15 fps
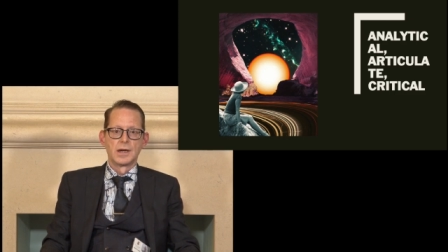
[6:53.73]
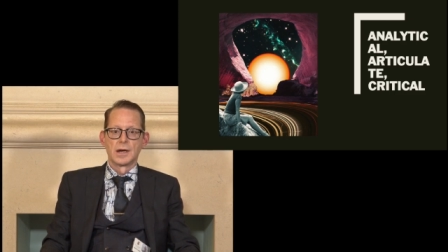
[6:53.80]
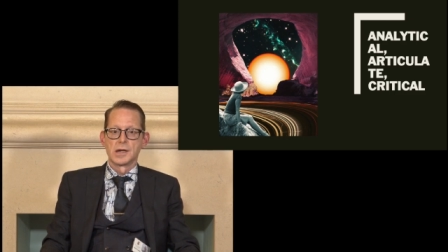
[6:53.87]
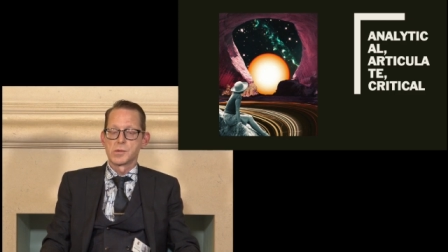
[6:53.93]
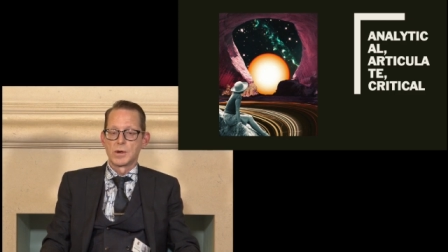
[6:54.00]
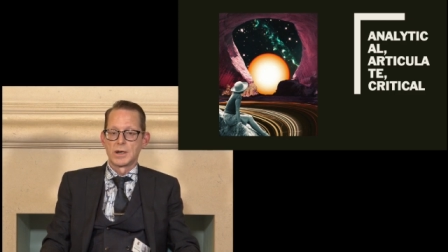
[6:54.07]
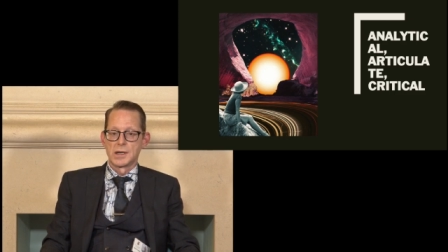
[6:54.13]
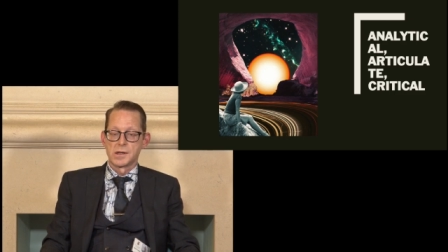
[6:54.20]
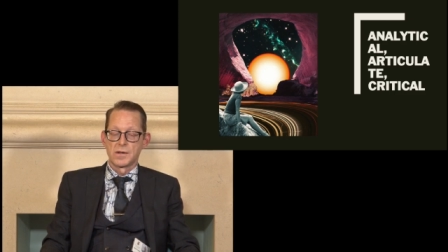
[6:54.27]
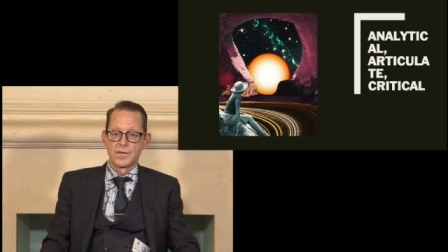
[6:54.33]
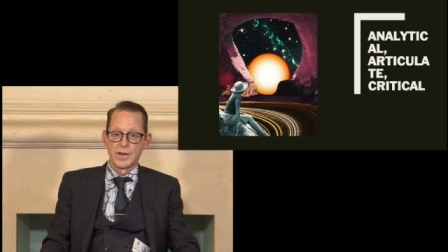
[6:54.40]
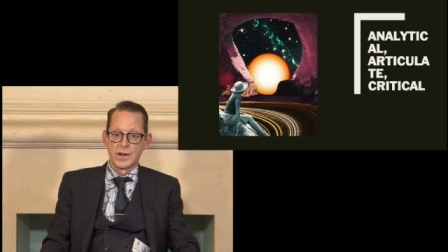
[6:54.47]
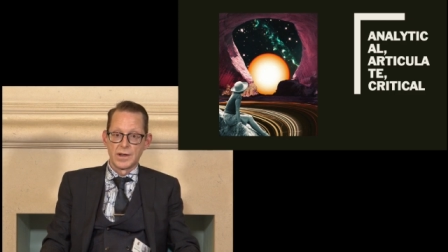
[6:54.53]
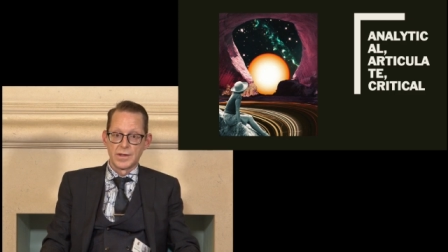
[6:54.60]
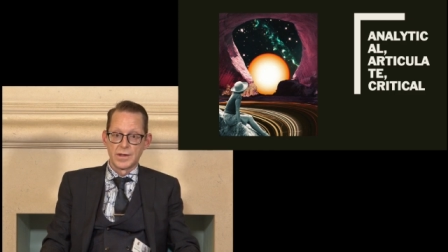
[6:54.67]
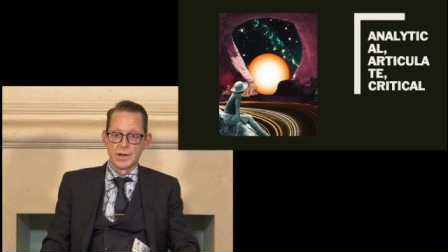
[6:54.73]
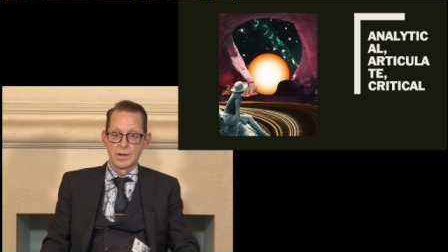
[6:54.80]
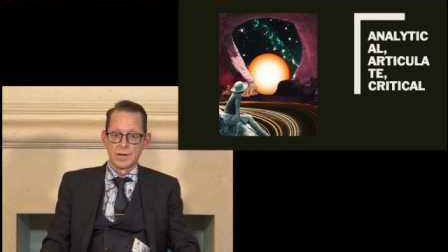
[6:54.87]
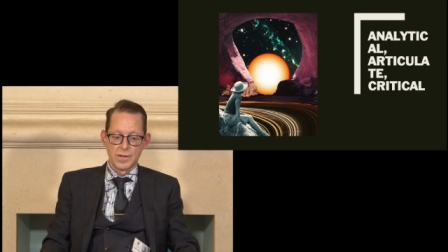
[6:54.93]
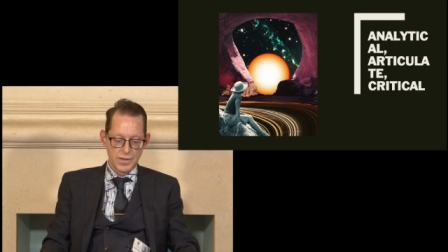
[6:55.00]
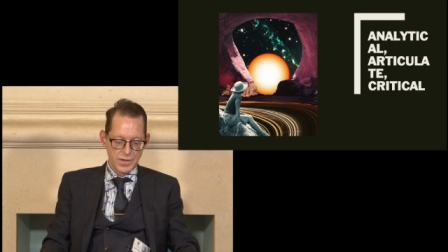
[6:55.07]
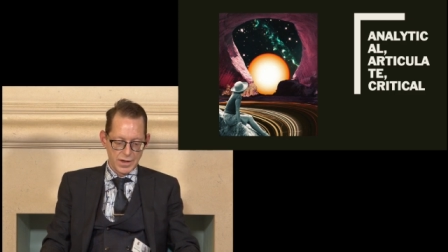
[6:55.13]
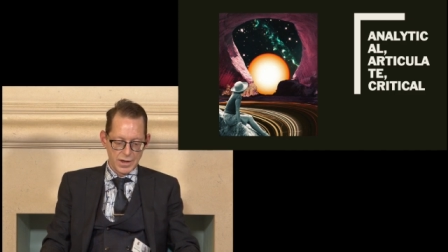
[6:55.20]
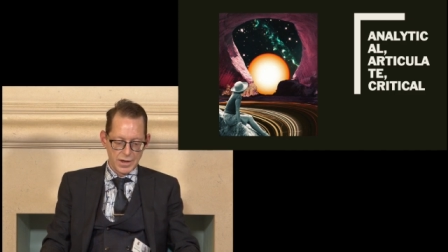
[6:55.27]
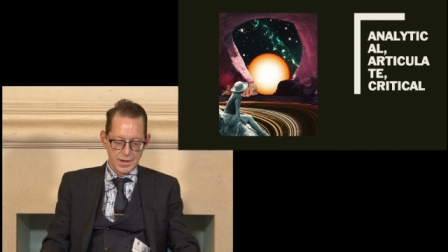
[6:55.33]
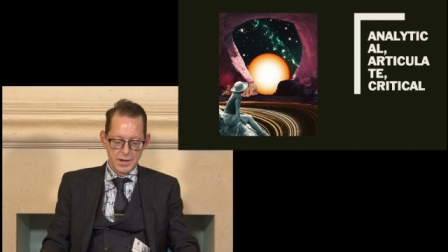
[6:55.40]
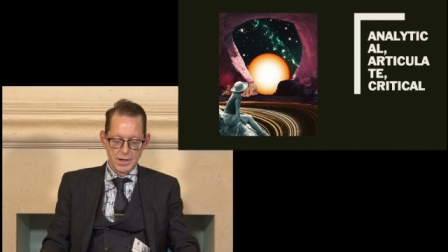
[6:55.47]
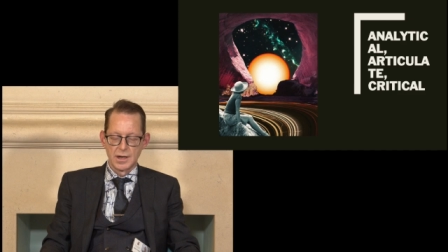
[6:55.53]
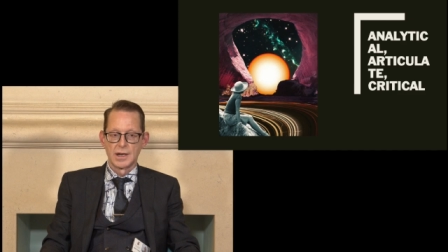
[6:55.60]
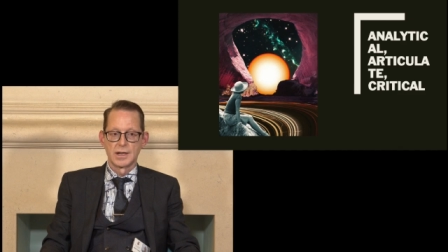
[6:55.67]
as well as a further third
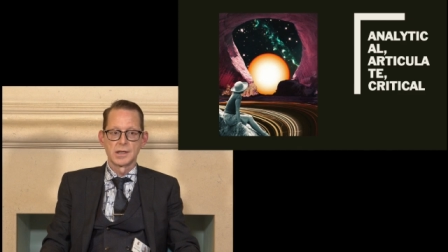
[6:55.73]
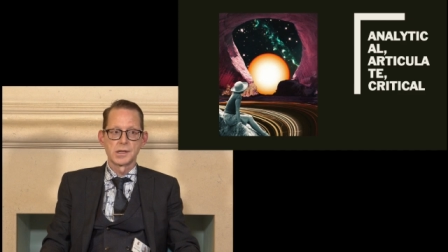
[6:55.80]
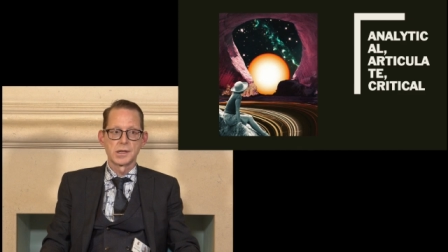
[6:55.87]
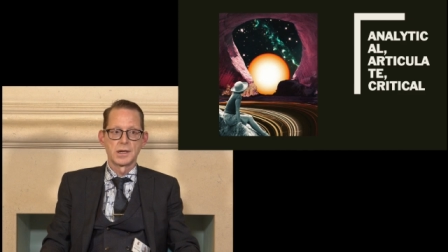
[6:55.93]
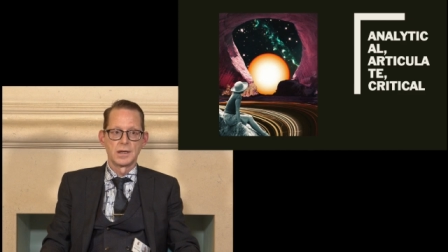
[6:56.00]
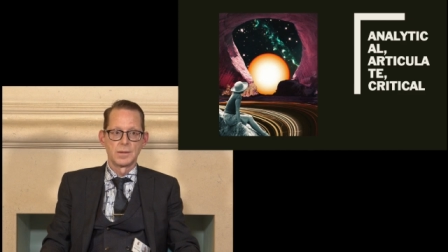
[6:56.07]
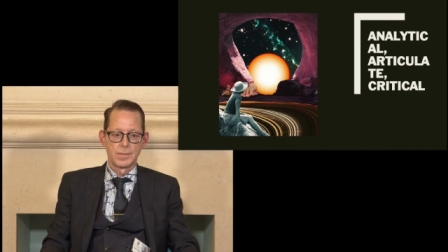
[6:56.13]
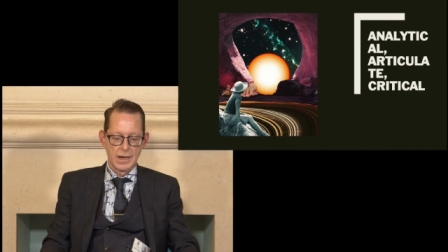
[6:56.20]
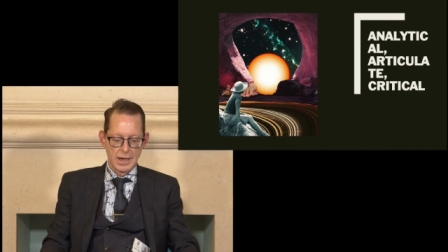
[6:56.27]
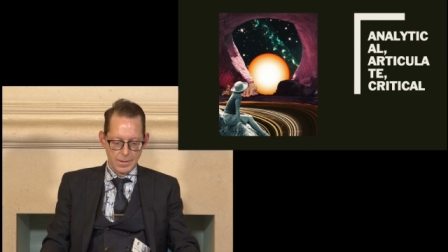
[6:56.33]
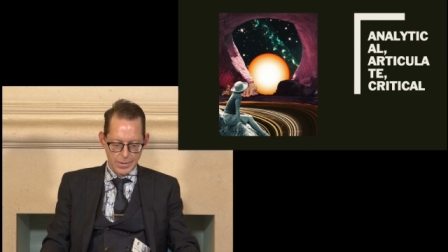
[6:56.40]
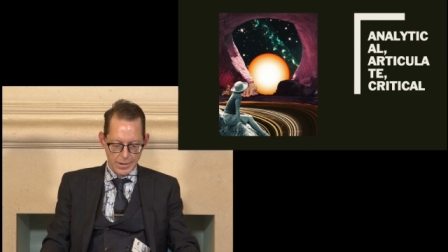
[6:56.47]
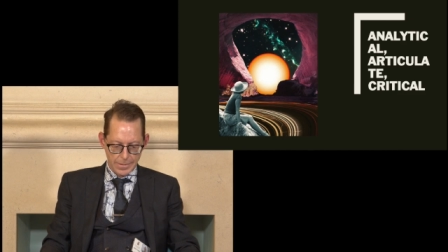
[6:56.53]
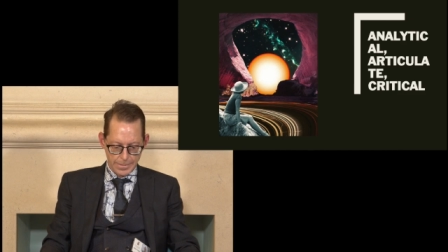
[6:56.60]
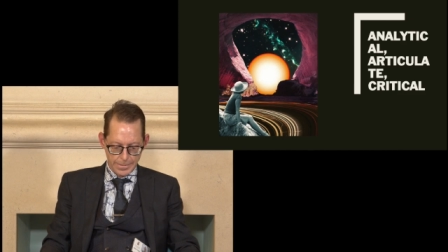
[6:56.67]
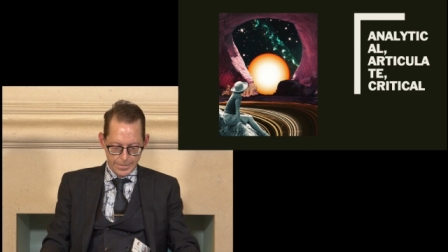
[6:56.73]
unseen paper.